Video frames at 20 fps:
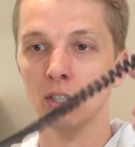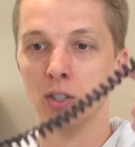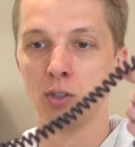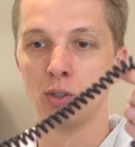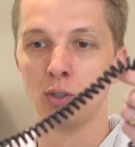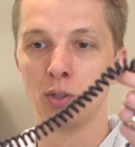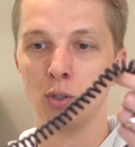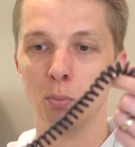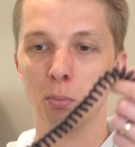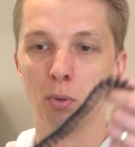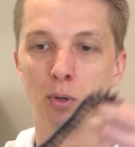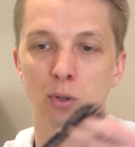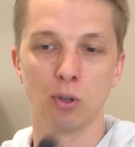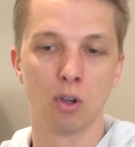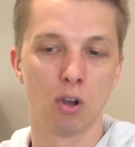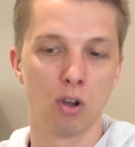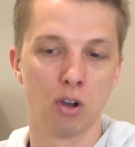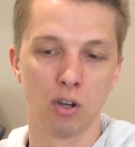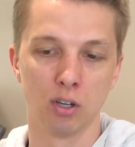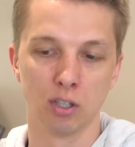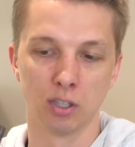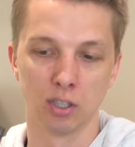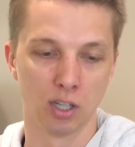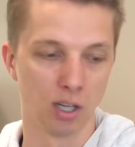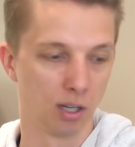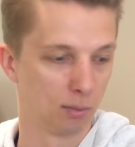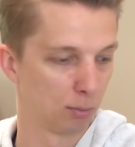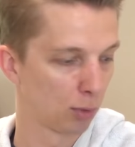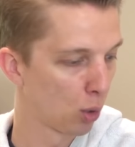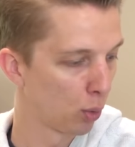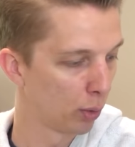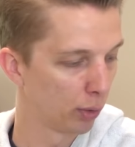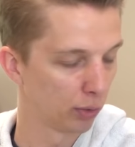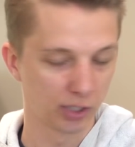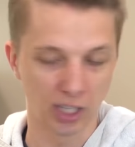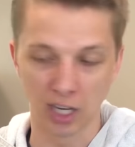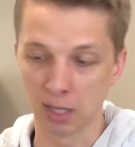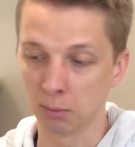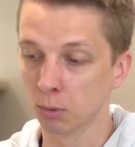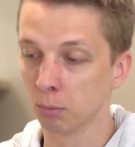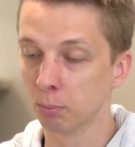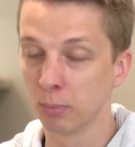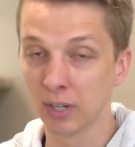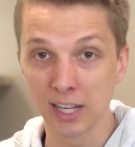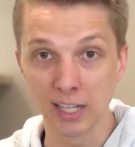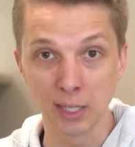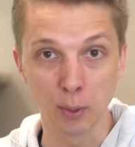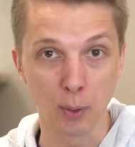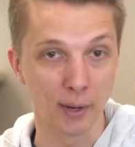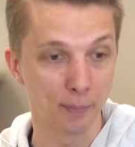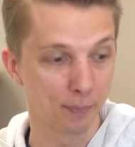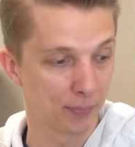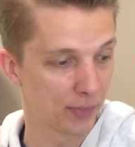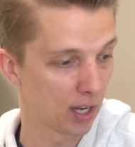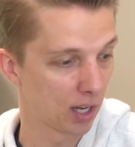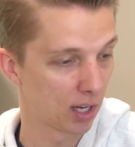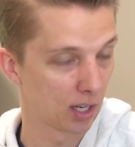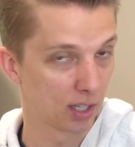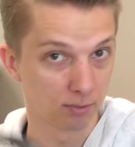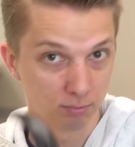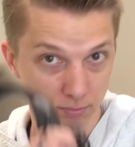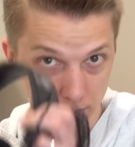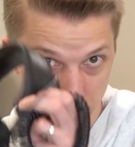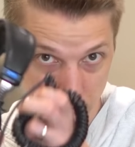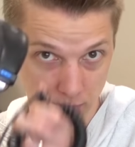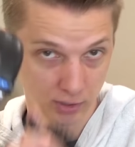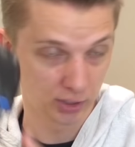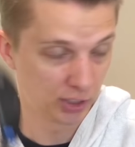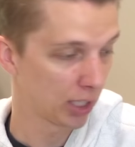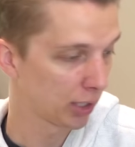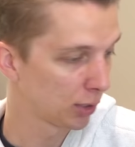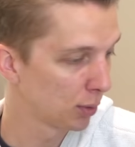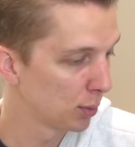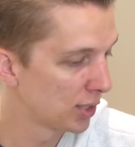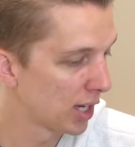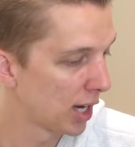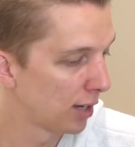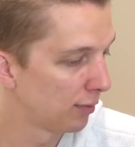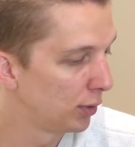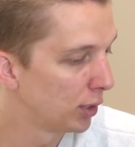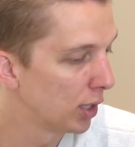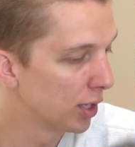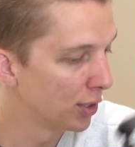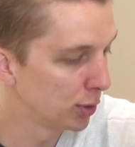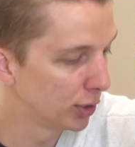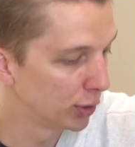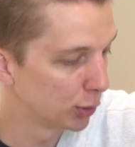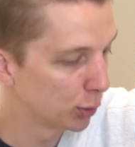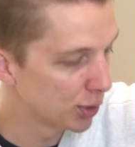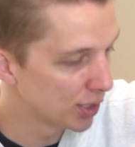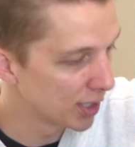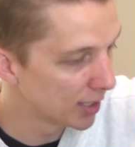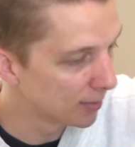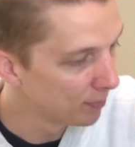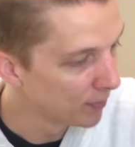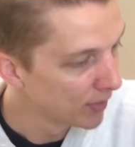super long coiled cable. But anyway, check those out if you guys are interested.